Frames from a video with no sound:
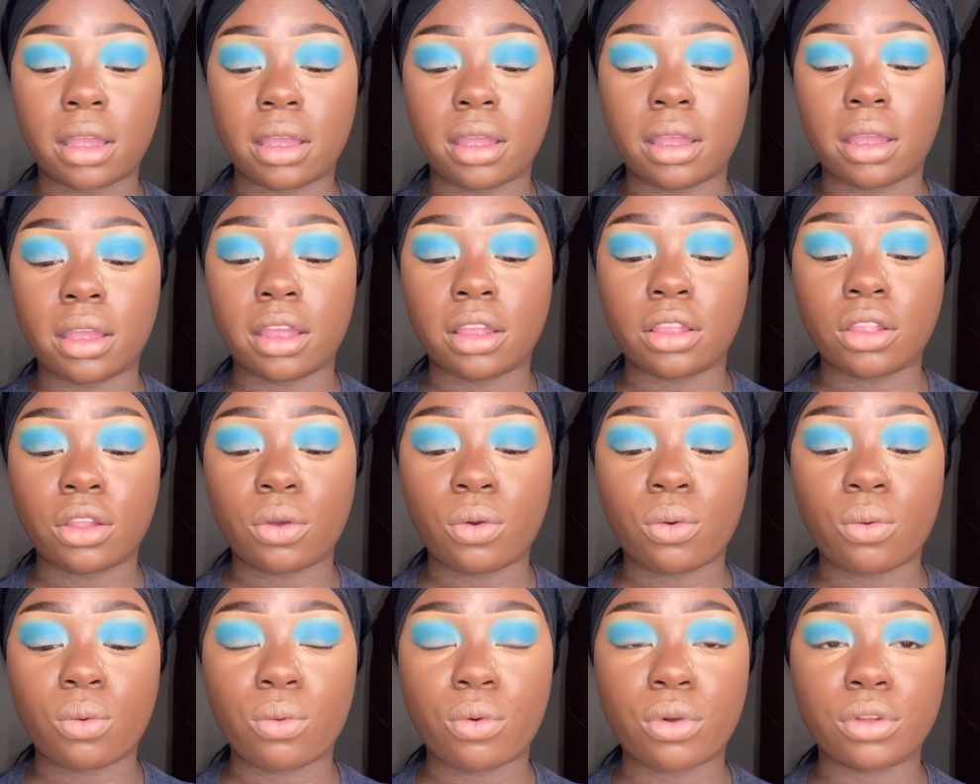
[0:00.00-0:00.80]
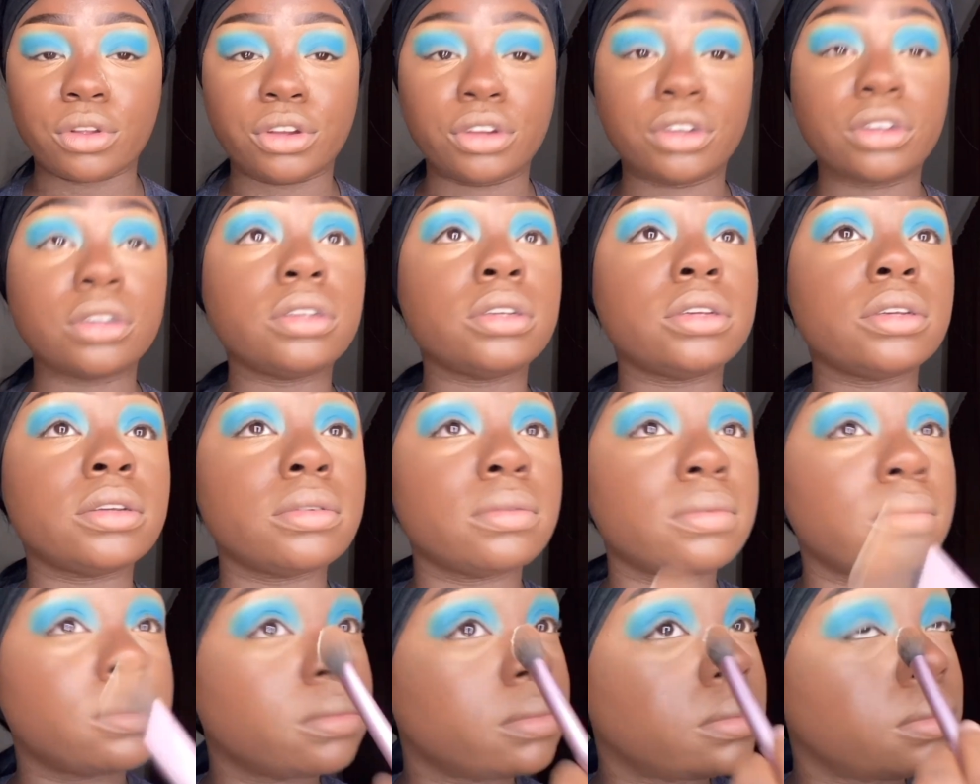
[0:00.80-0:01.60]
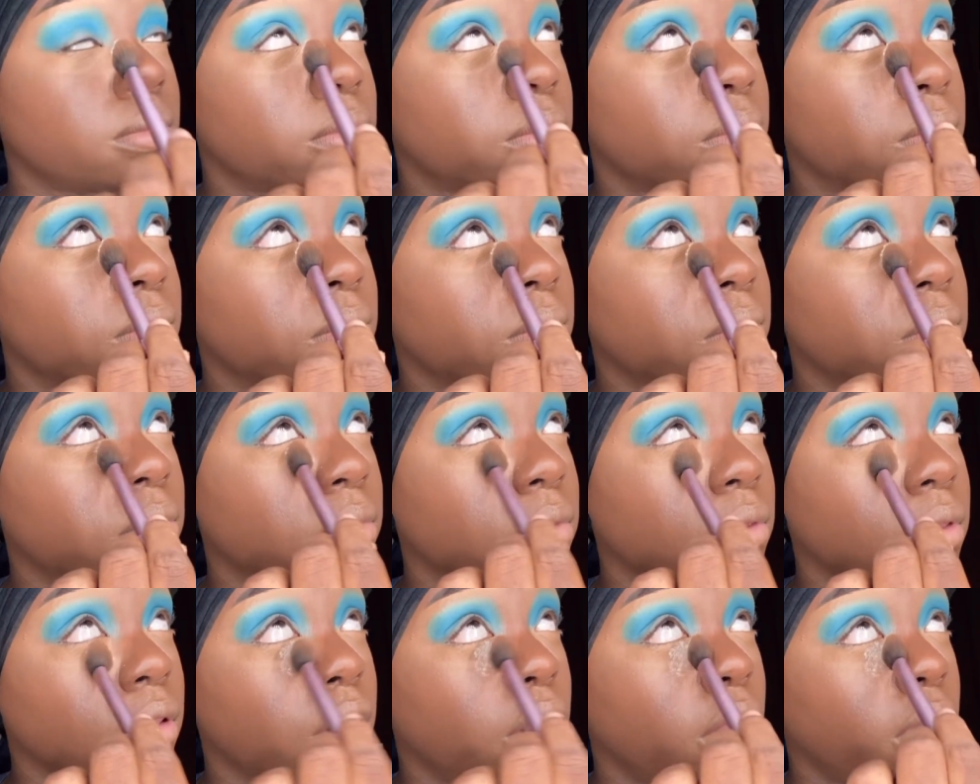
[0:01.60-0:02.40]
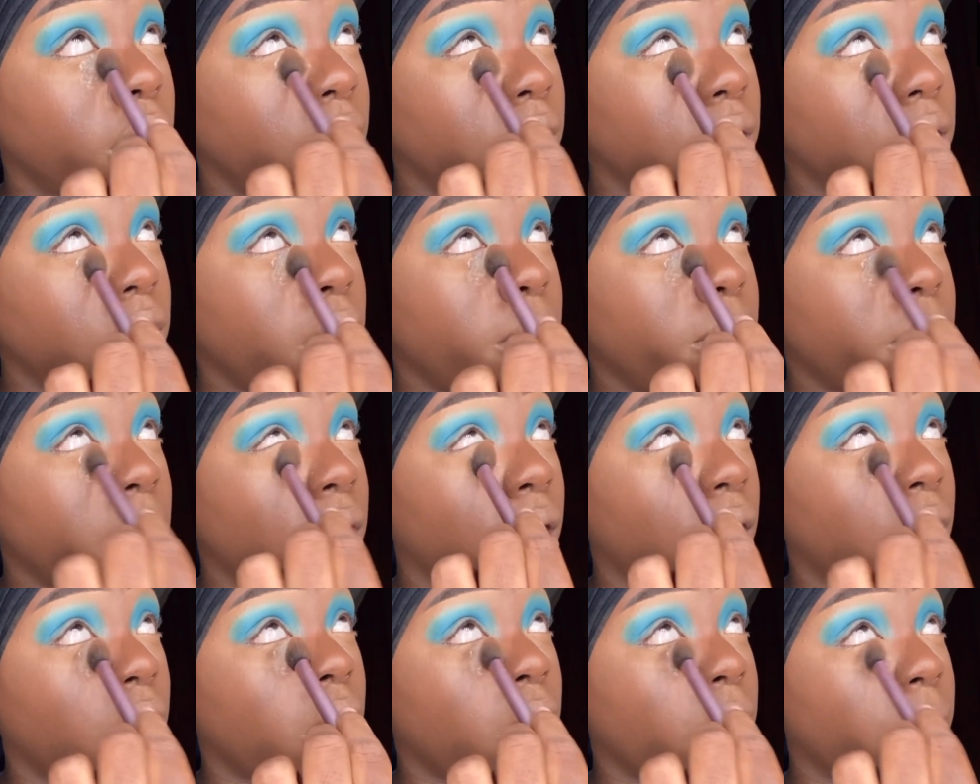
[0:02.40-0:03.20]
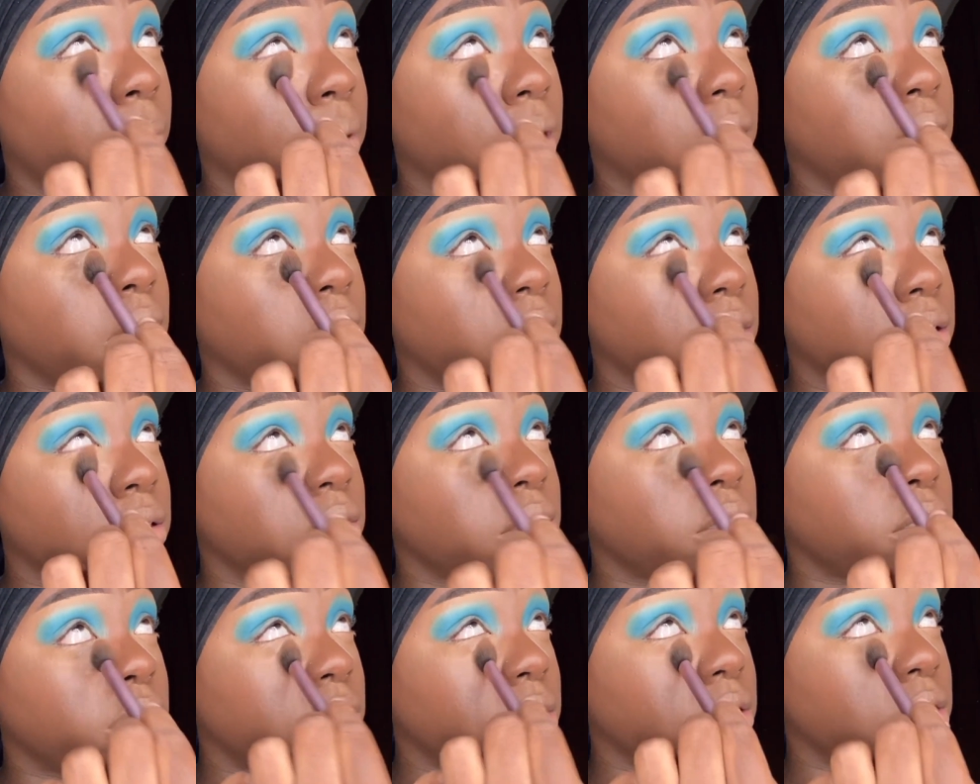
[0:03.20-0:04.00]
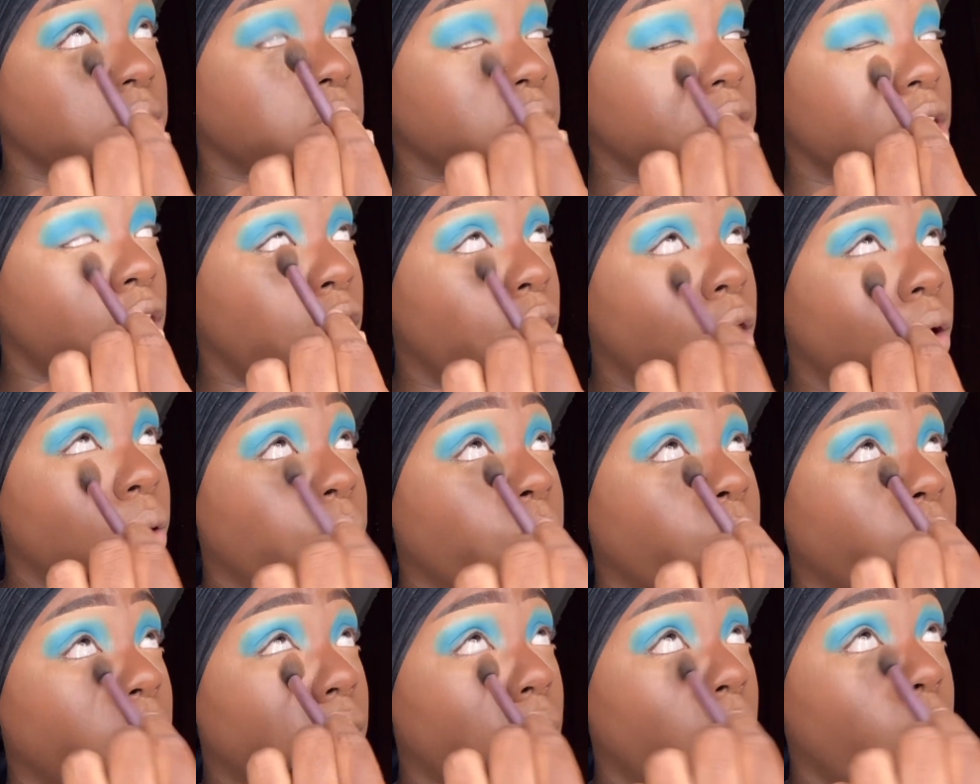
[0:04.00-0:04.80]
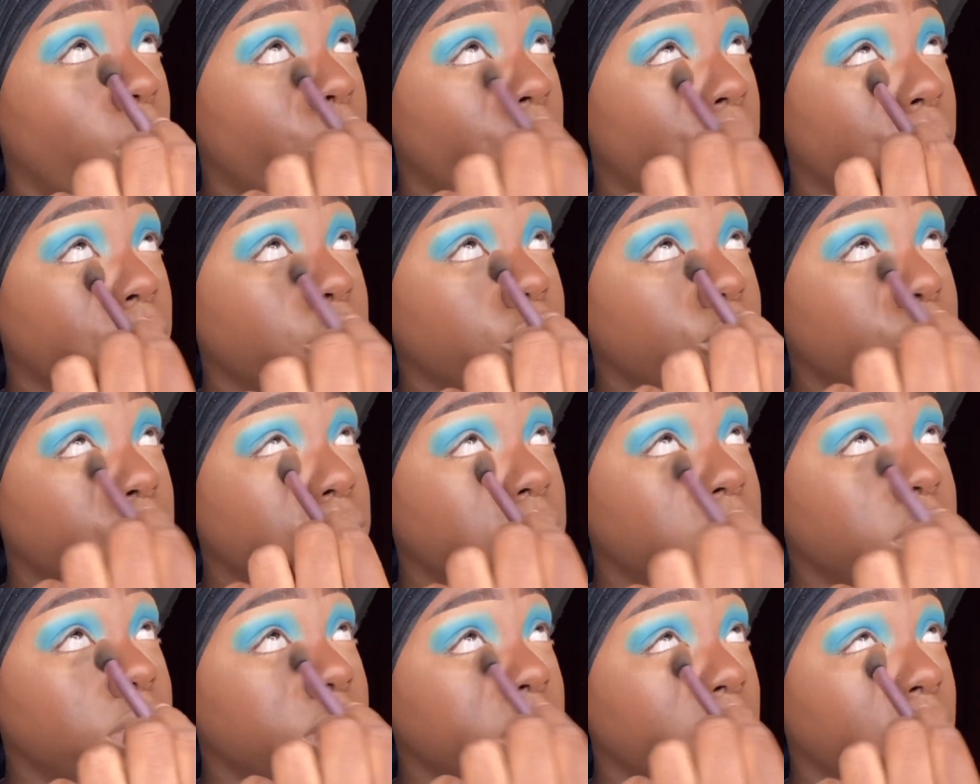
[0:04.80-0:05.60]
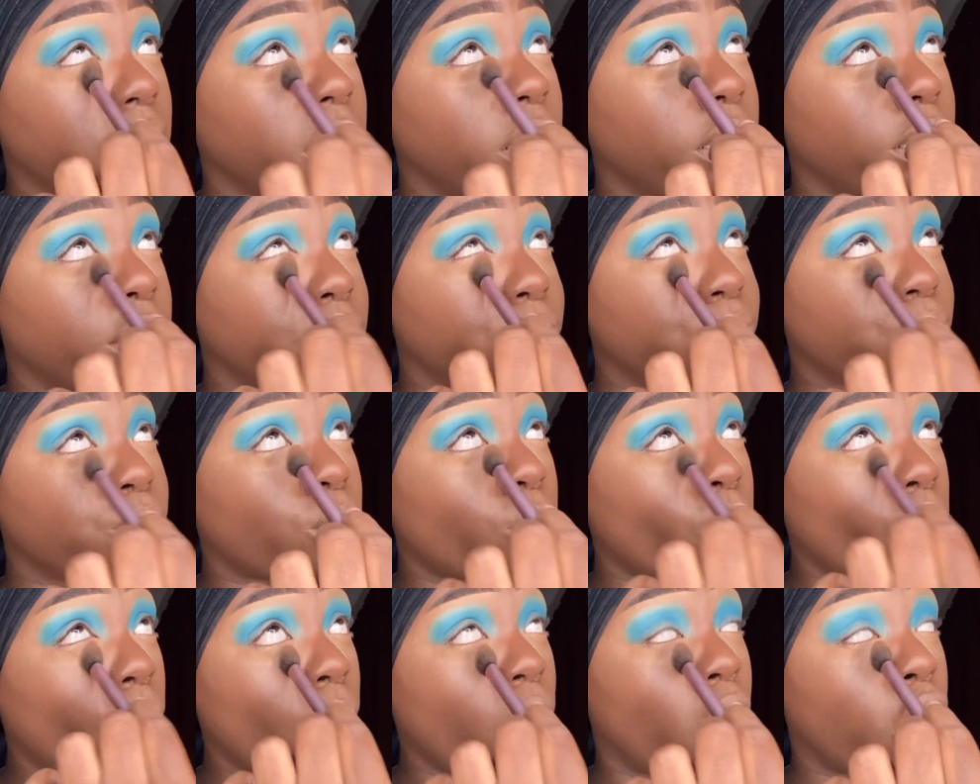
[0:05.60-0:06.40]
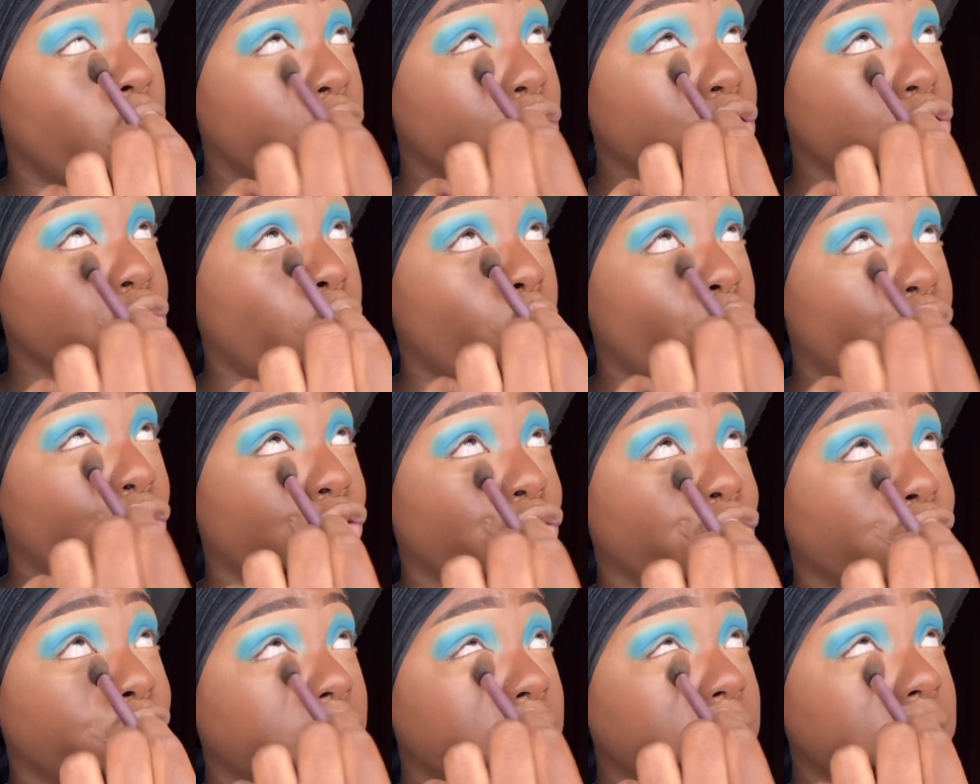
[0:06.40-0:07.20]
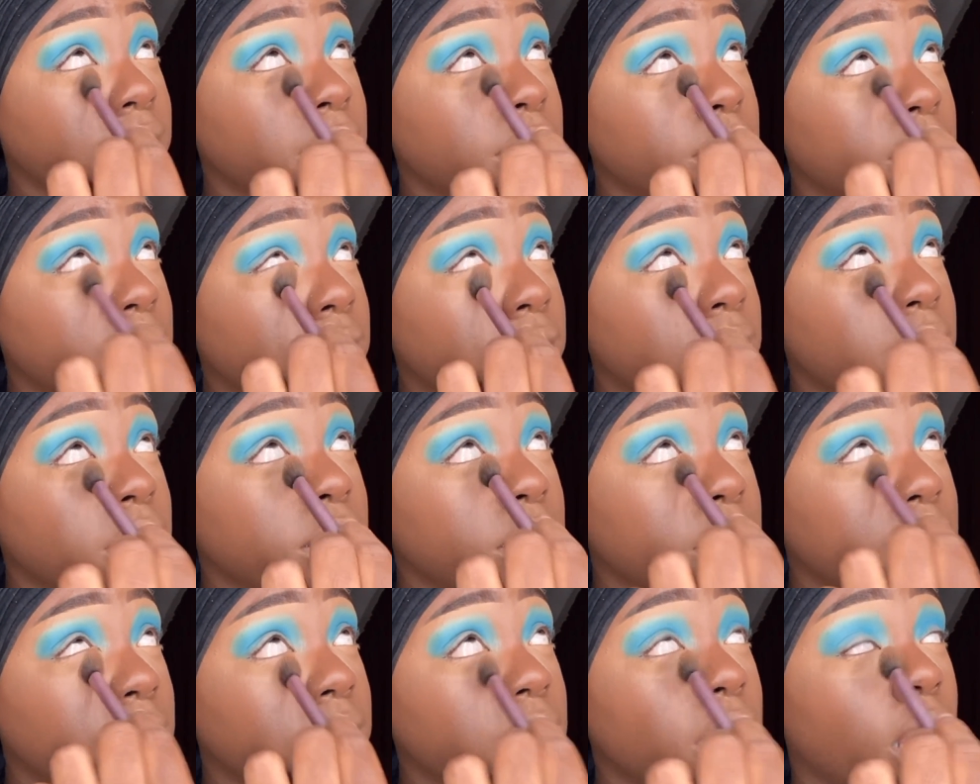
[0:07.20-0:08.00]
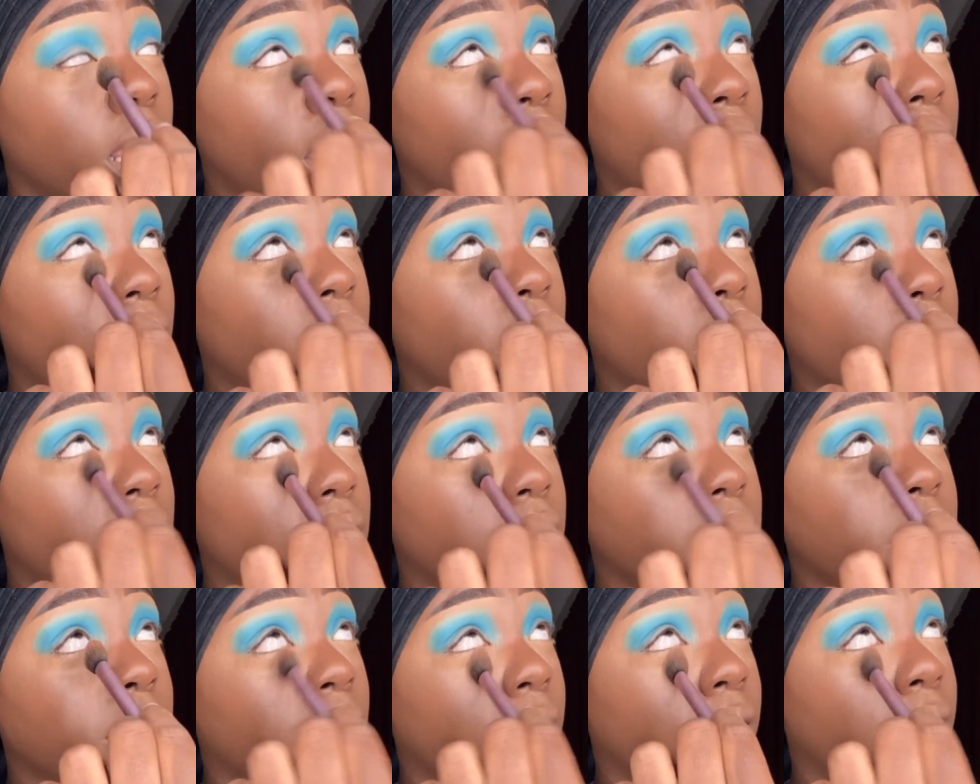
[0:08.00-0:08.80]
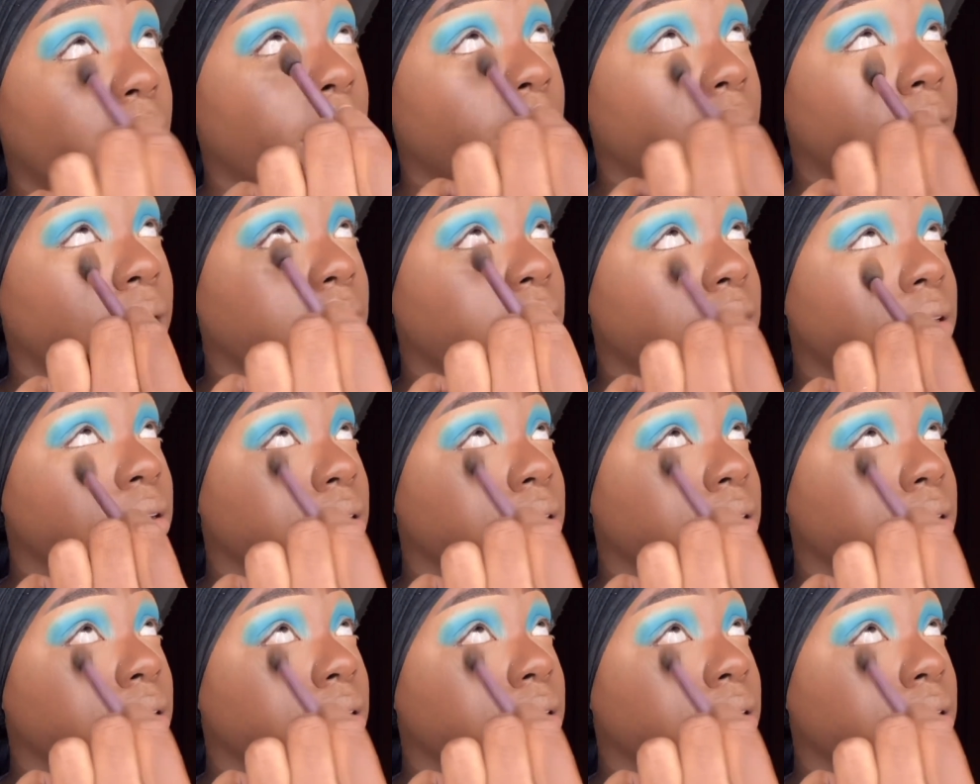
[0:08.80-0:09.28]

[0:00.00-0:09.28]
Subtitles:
in the corners, looking up, y'all, because we don't want to set no creasiness under eye.